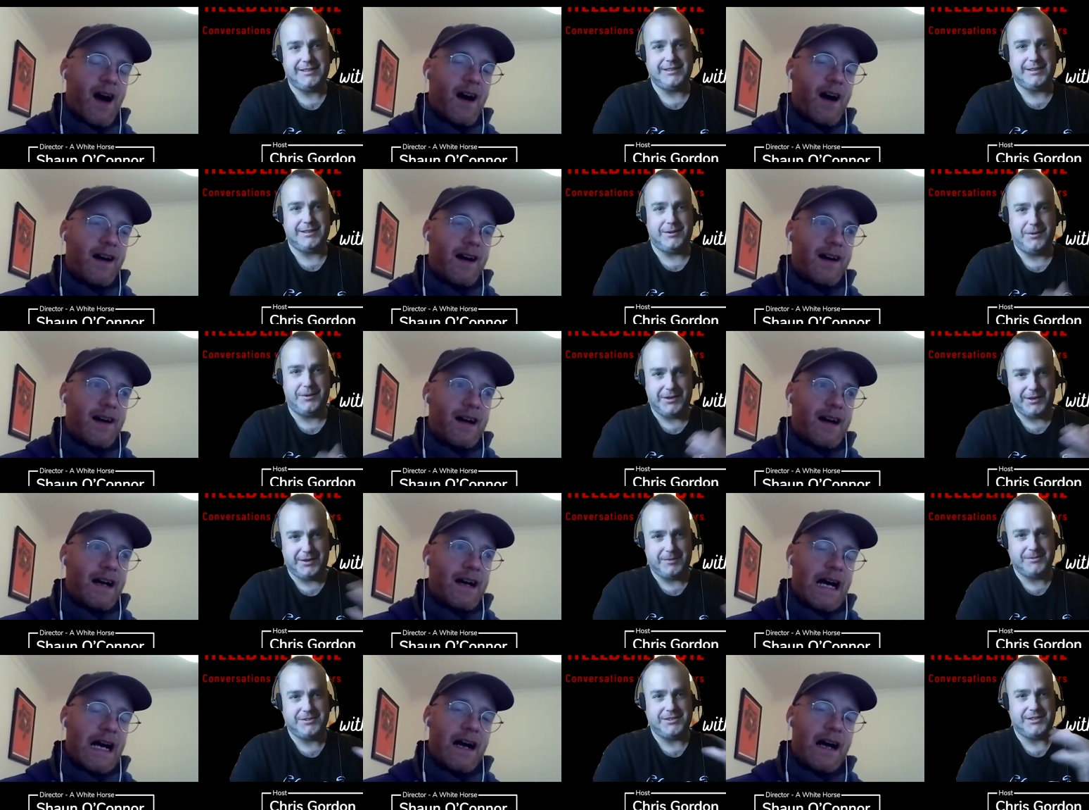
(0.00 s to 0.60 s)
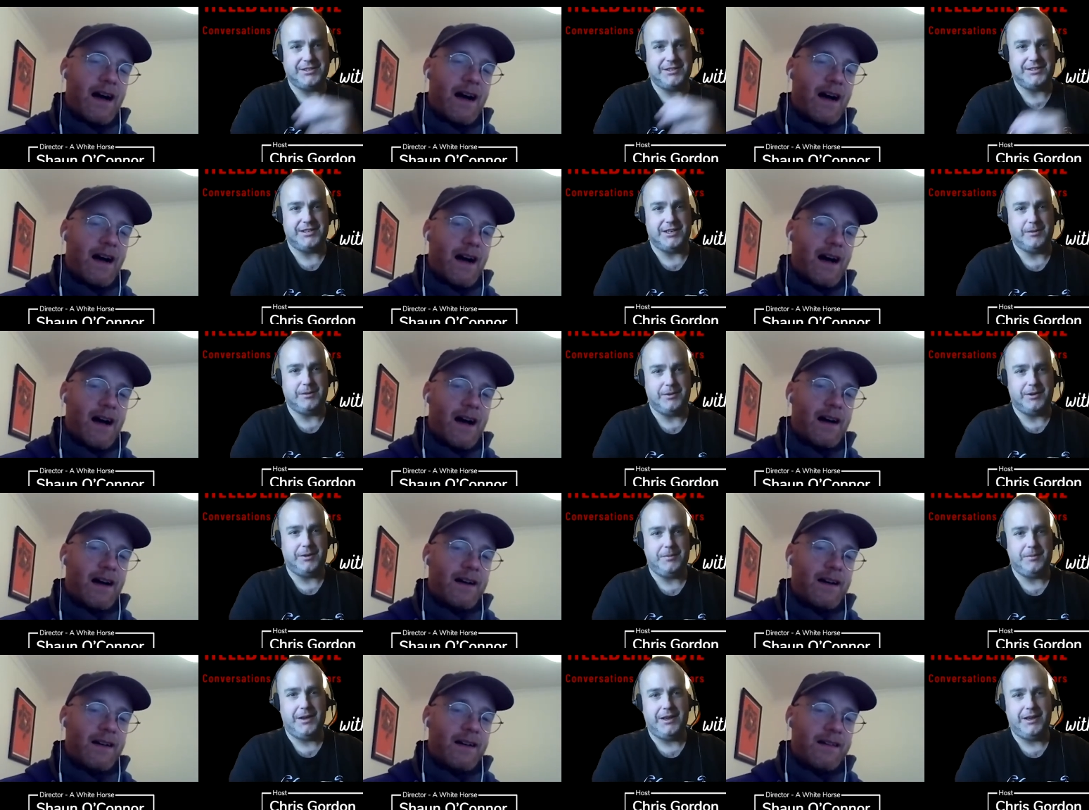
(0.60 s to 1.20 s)
Speaker 1: So I want to come to the
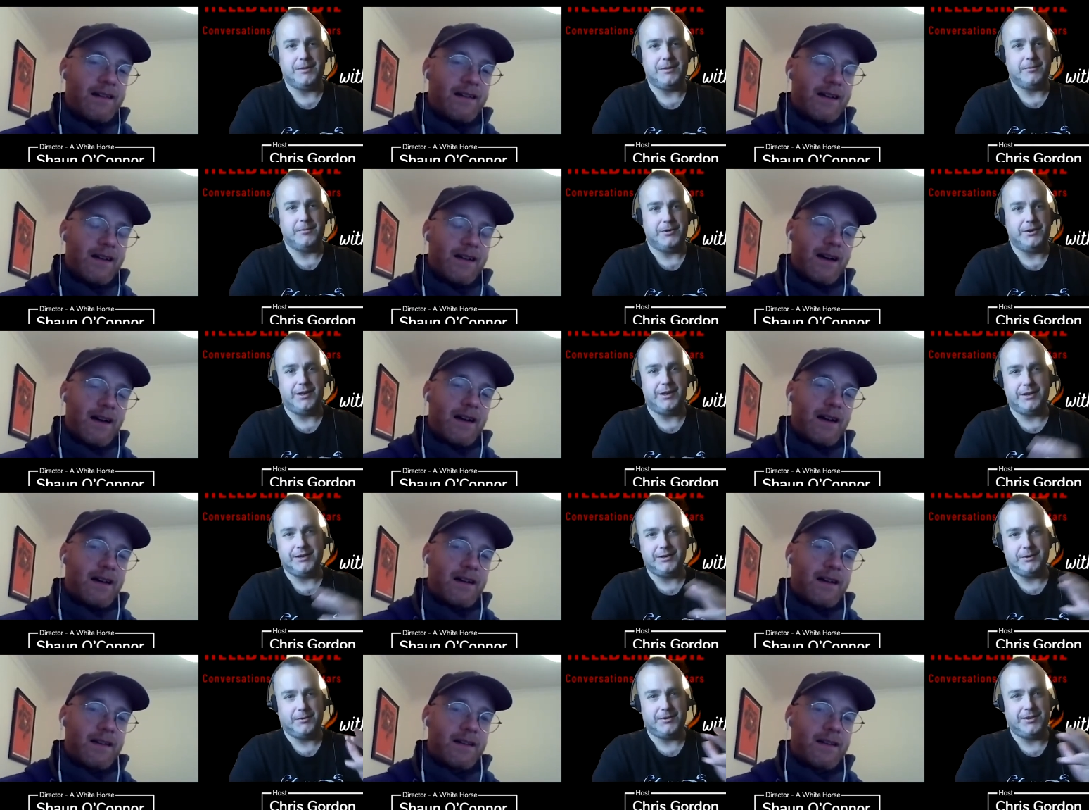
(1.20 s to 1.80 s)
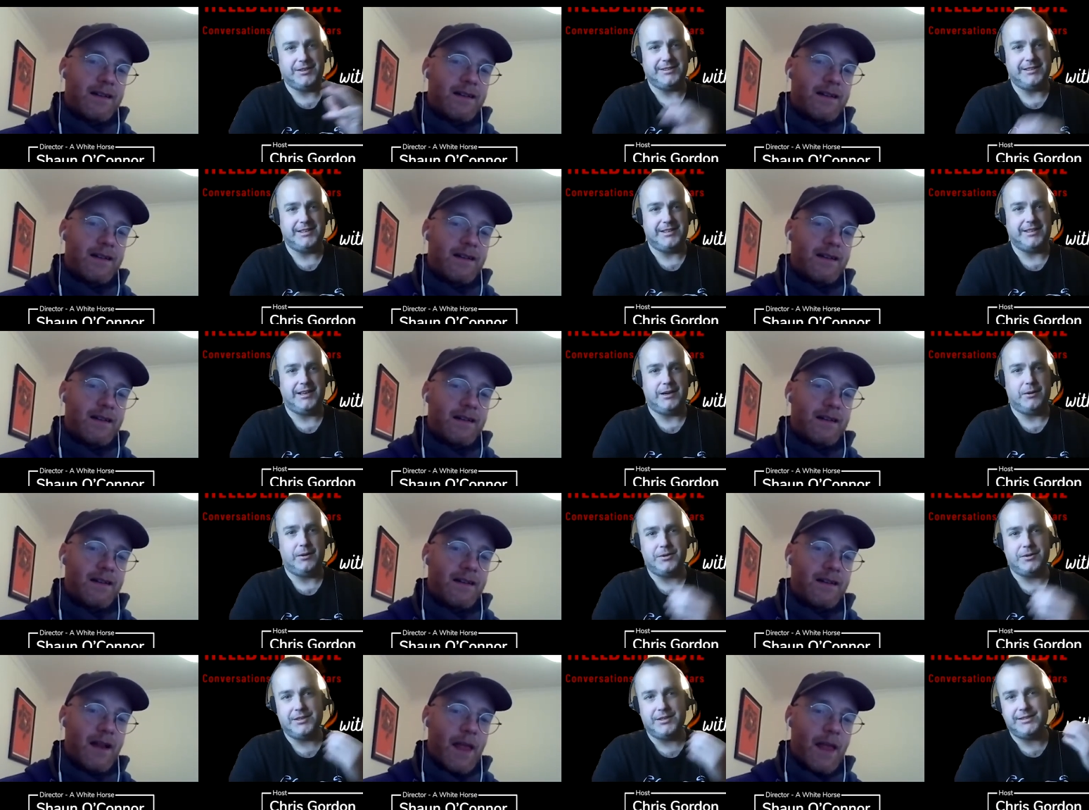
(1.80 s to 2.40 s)
cinema. You pay the money. I don't want to see
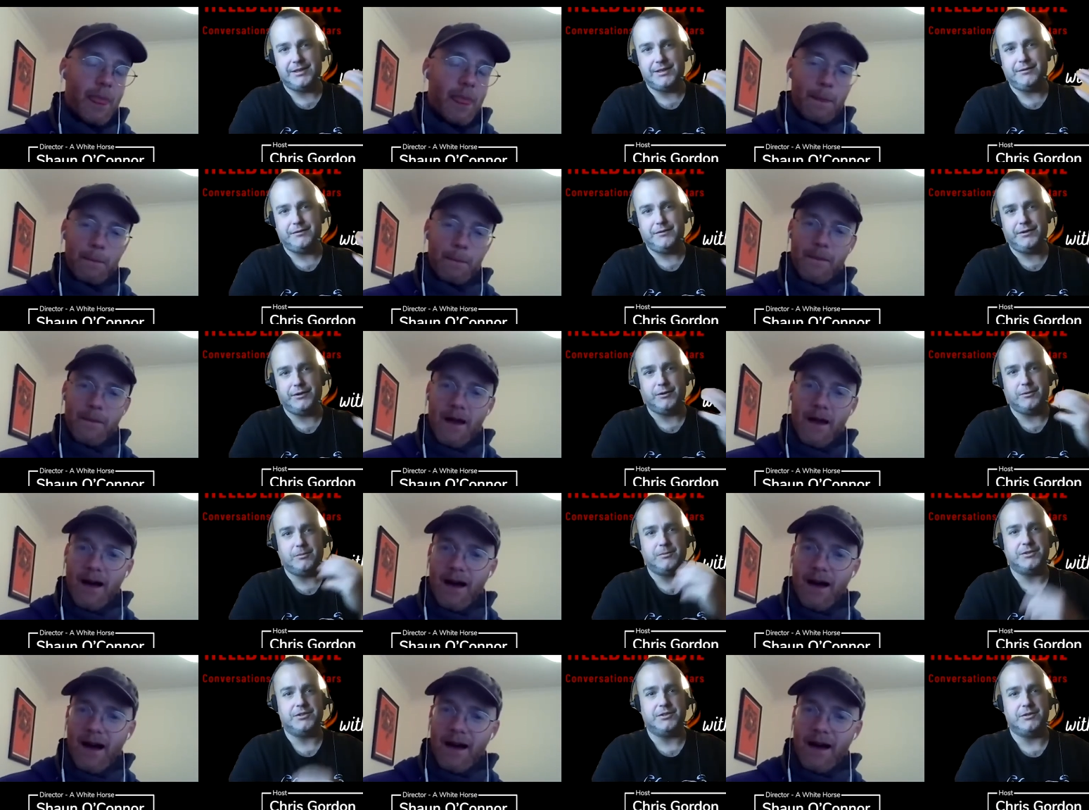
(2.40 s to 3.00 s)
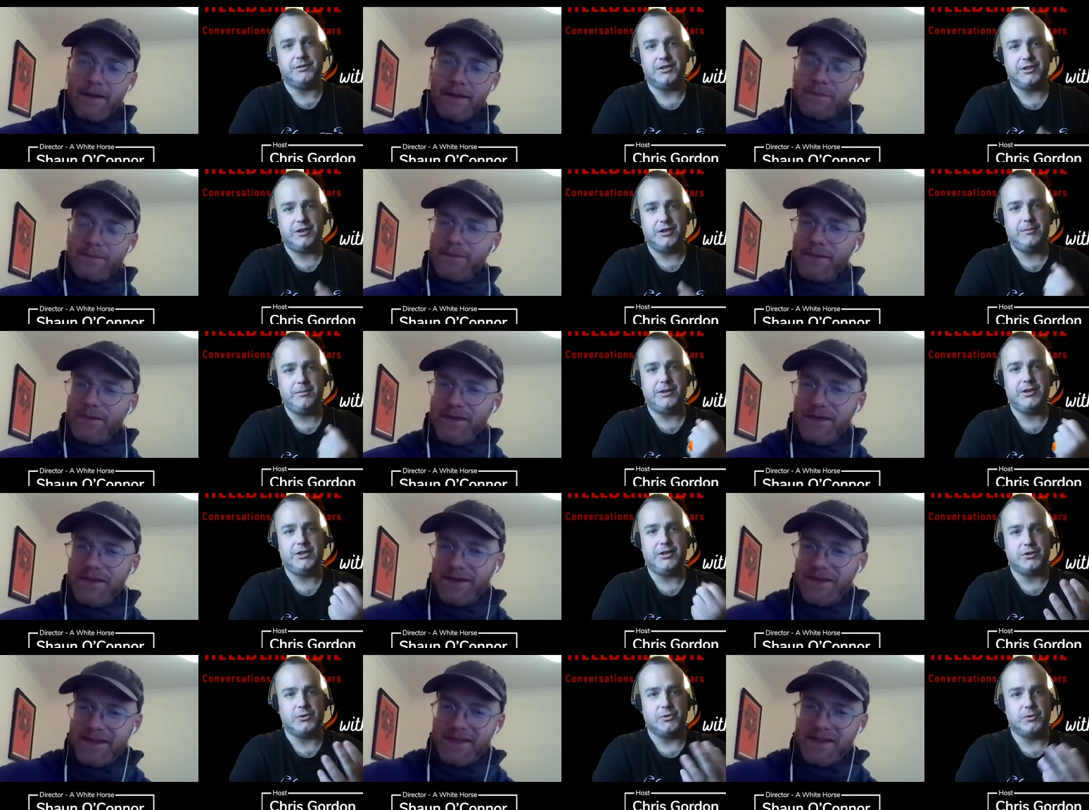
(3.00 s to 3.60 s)
that. I want to see film. So show
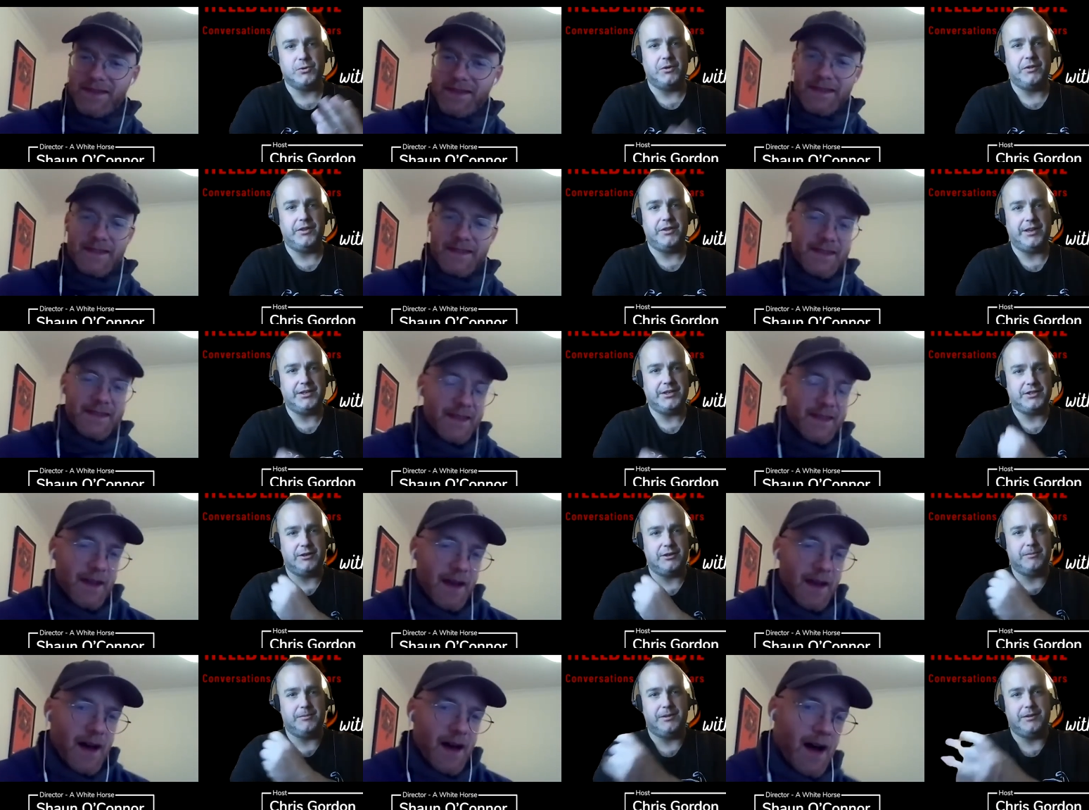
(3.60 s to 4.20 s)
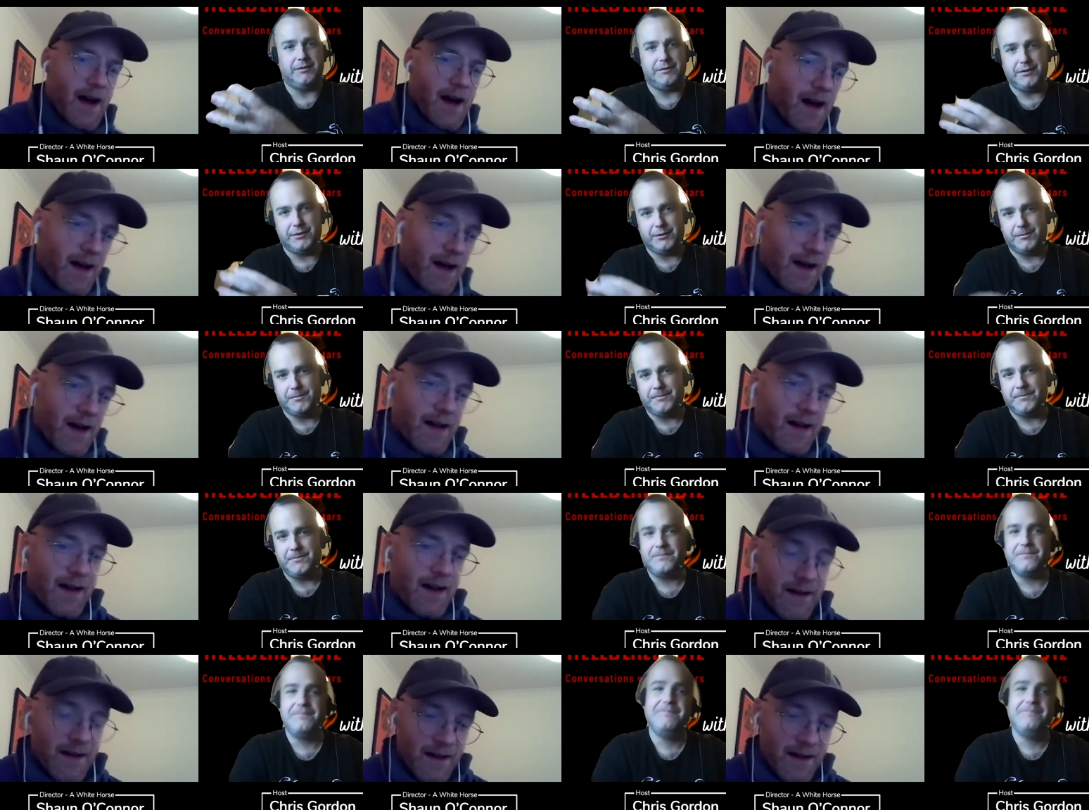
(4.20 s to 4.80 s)
me a short, then show me the
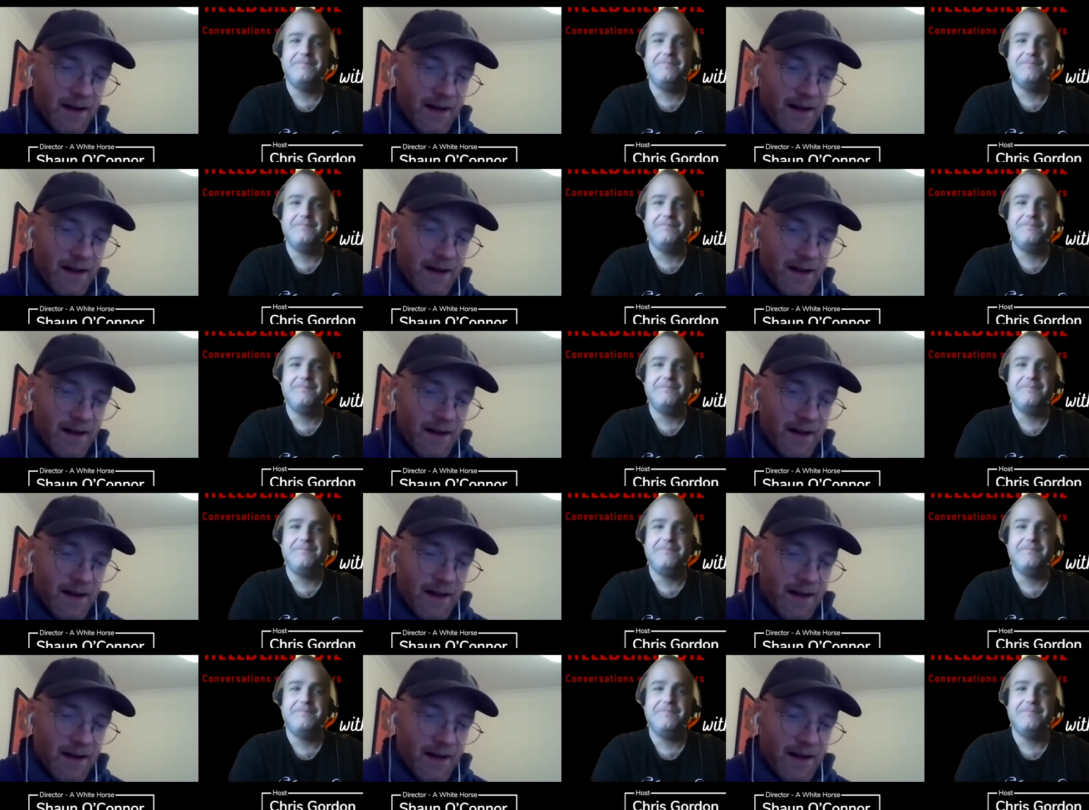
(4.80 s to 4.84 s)
film.